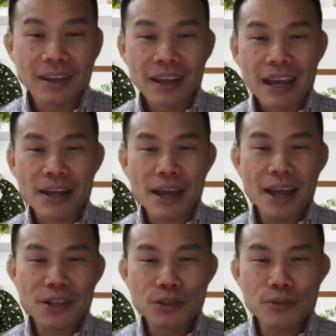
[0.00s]
And
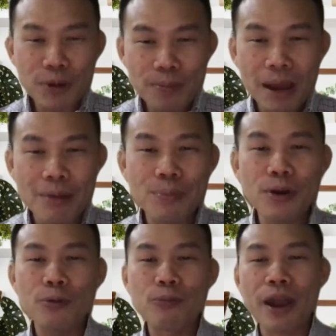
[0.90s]
as you
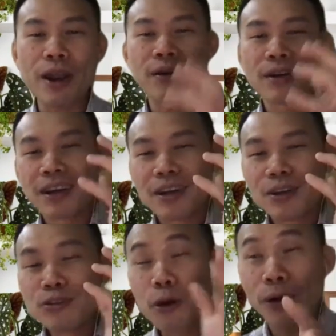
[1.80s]
remember where
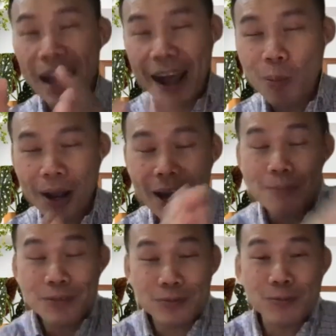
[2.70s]
your help
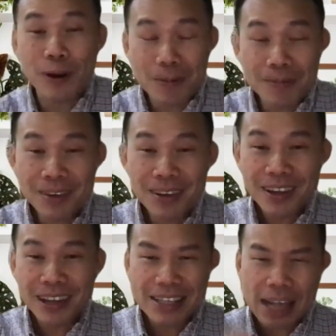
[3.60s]
comes from,
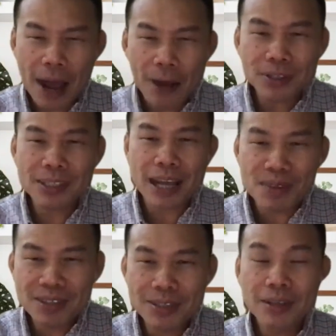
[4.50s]
as how the
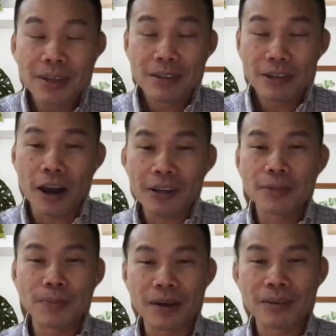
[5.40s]
psalmist talks
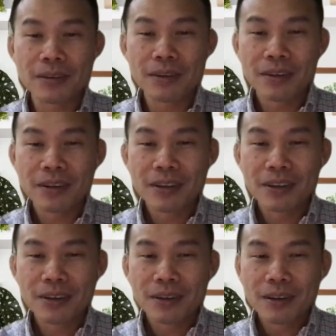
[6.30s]
about,
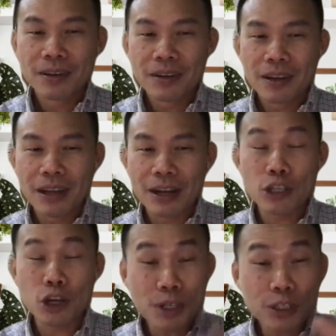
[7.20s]
it is
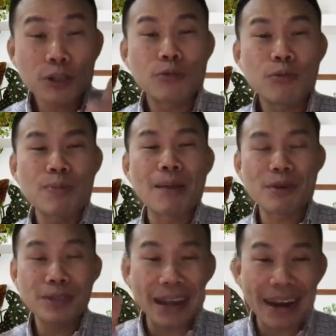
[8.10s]
always good to remember
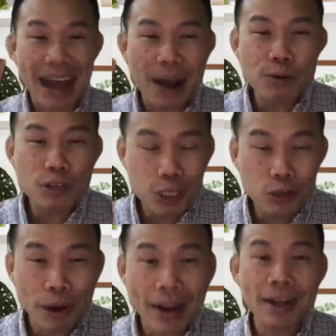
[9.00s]
that our
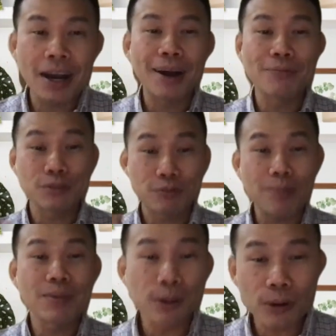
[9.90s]
strength comes from
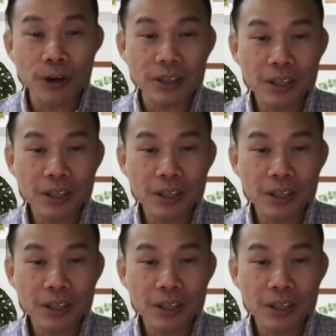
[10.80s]
the Lord,